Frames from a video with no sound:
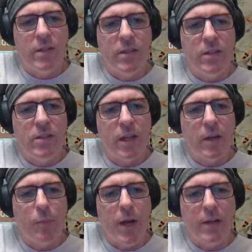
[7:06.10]
these like
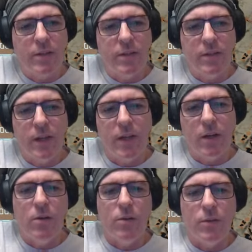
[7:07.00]
blocks, it's like,
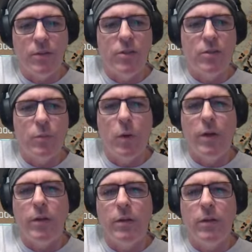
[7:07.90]
oh, it's just
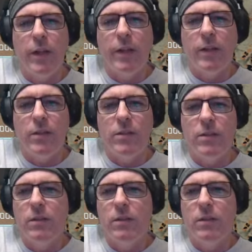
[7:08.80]
one, like this.